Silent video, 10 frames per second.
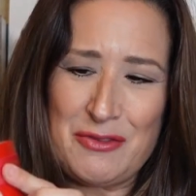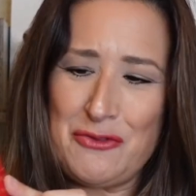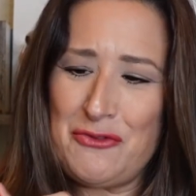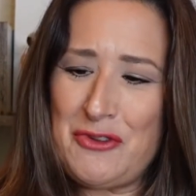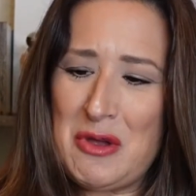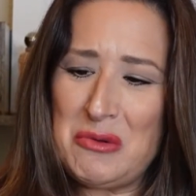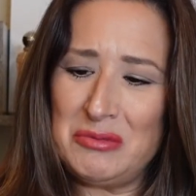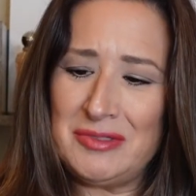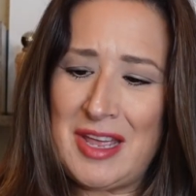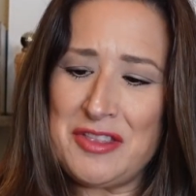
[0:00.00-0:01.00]
faux
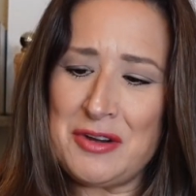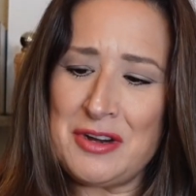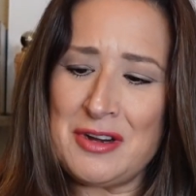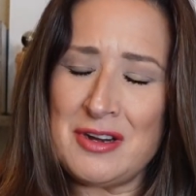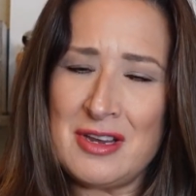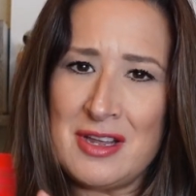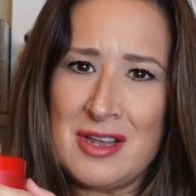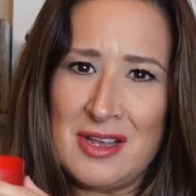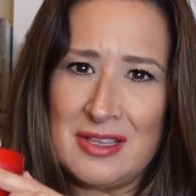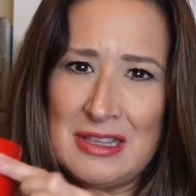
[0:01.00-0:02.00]
leather
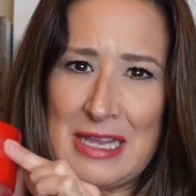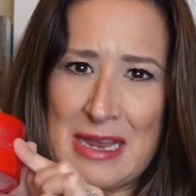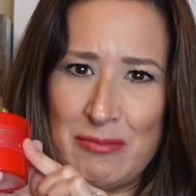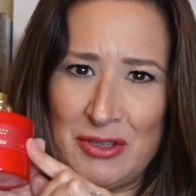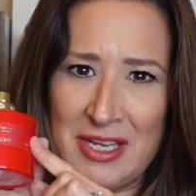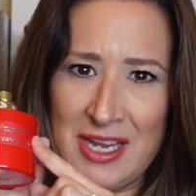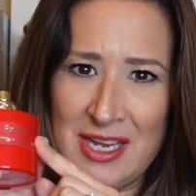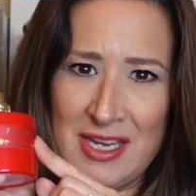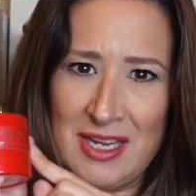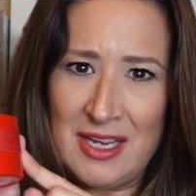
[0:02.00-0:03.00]

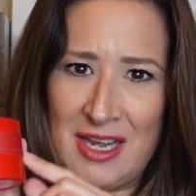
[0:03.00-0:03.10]
labeling.